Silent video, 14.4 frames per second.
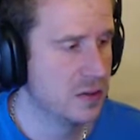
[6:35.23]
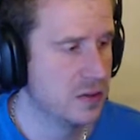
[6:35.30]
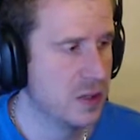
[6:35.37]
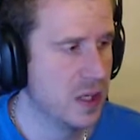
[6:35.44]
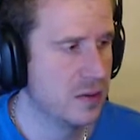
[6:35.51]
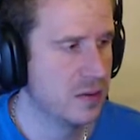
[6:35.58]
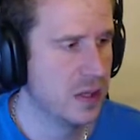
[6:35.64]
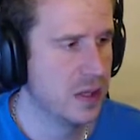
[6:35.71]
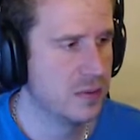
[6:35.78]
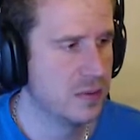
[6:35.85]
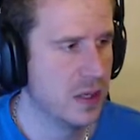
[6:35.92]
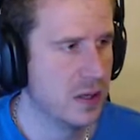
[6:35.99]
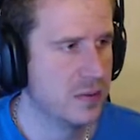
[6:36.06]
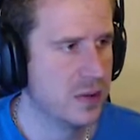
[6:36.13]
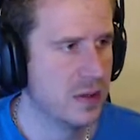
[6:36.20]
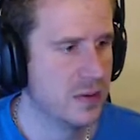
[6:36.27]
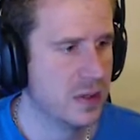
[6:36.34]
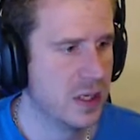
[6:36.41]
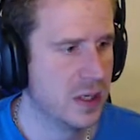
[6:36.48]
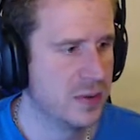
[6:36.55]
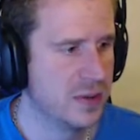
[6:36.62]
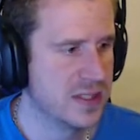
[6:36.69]
no, no, no, no,
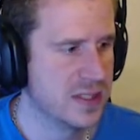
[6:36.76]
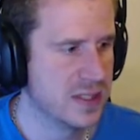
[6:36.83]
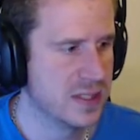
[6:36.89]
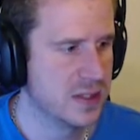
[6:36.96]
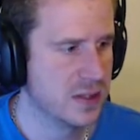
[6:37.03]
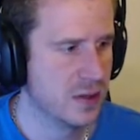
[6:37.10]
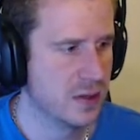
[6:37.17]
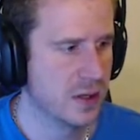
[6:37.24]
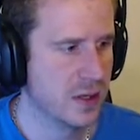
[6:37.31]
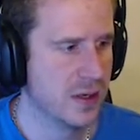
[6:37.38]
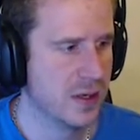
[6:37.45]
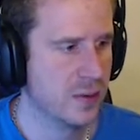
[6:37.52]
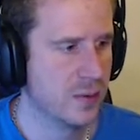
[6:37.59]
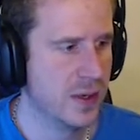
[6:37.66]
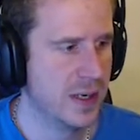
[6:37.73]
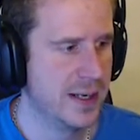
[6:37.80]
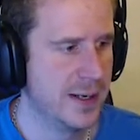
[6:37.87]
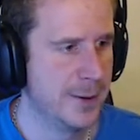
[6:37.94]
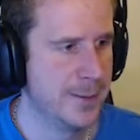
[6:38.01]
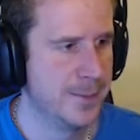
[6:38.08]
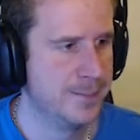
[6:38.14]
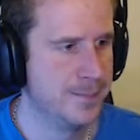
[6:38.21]
no, this is not going
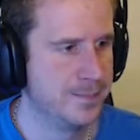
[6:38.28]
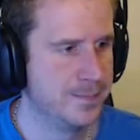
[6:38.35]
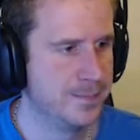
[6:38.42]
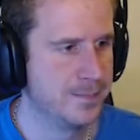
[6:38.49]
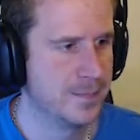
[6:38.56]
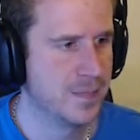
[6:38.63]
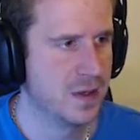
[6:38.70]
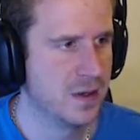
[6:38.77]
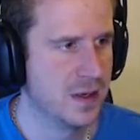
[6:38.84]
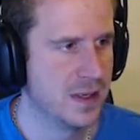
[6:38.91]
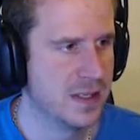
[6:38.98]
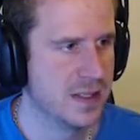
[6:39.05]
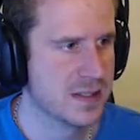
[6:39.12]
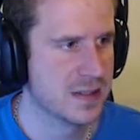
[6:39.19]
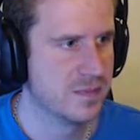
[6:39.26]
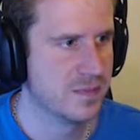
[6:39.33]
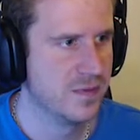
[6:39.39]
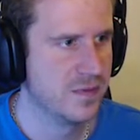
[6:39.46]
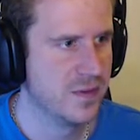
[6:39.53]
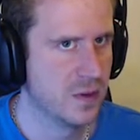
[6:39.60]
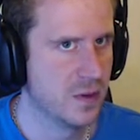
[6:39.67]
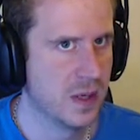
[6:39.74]
well. Alright, it's
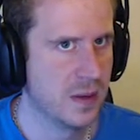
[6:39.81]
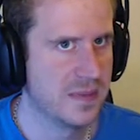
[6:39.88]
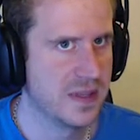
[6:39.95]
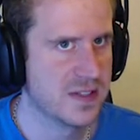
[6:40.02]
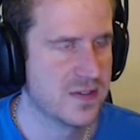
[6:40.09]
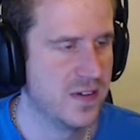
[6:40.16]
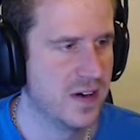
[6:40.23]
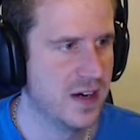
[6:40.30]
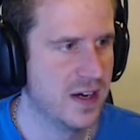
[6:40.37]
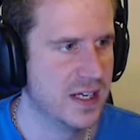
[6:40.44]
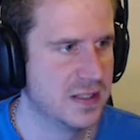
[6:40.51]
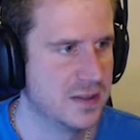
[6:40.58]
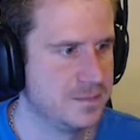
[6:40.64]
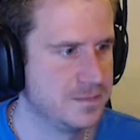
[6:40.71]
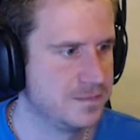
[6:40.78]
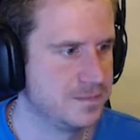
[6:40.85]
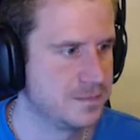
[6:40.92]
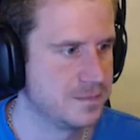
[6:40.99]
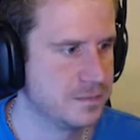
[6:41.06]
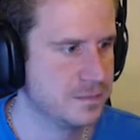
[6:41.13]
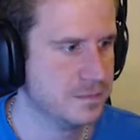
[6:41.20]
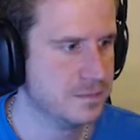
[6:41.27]
fuel up this fire.
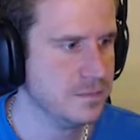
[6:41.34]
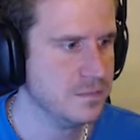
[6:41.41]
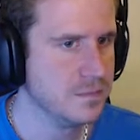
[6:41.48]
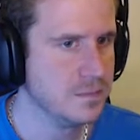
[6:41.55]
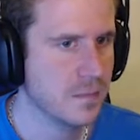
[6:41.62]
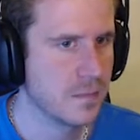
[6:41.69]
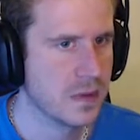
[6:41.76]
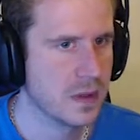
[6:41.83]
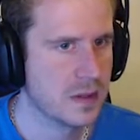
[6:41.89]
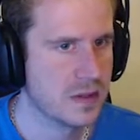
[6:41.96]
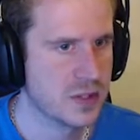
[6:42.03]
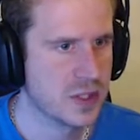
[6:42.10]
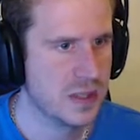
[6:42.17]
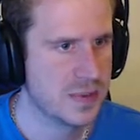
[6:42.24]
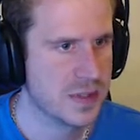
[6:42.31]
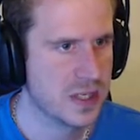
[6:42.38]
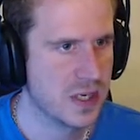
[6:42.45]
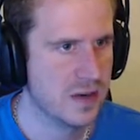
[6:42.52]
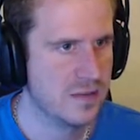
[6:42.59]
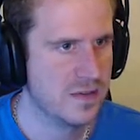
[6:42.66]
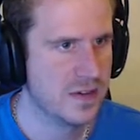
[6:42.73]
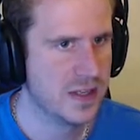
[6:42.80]
Just keep us
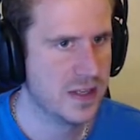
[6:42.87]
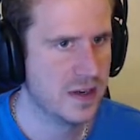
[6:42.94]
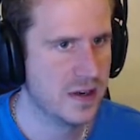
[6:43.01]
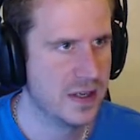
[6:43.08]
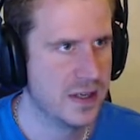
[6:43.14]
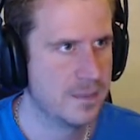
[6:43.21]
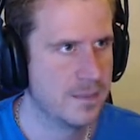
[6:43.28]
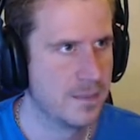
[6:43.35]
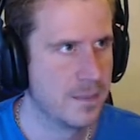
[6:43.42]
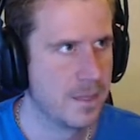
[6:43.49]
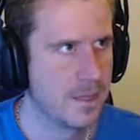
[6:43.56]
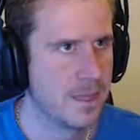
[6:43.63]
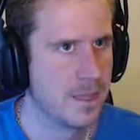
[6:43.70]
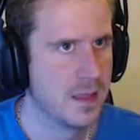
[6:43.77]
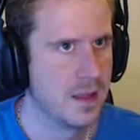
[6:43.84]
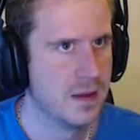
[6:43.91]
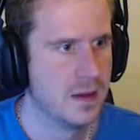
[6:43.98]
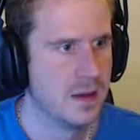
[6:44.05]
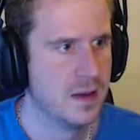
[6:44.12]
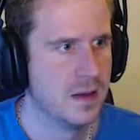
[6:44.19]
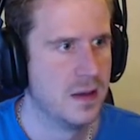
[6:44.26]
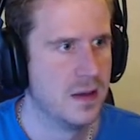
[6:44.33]
going for the night.
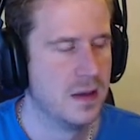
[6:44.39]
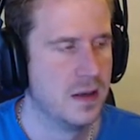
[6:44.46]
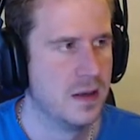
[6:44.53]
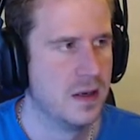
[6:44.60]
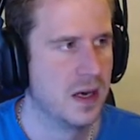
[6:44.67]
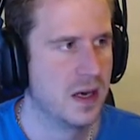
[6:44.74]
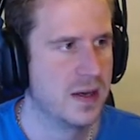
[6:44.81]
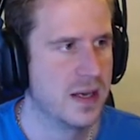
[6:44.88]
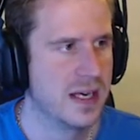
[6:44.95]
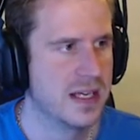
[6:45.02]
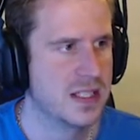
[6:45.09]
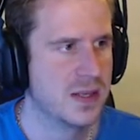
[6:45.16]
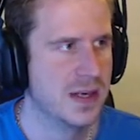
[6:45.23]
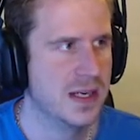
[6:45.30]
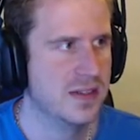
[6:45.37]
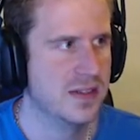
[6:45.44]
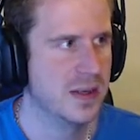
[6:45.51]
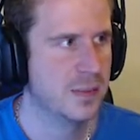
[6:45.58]
Okay, so anything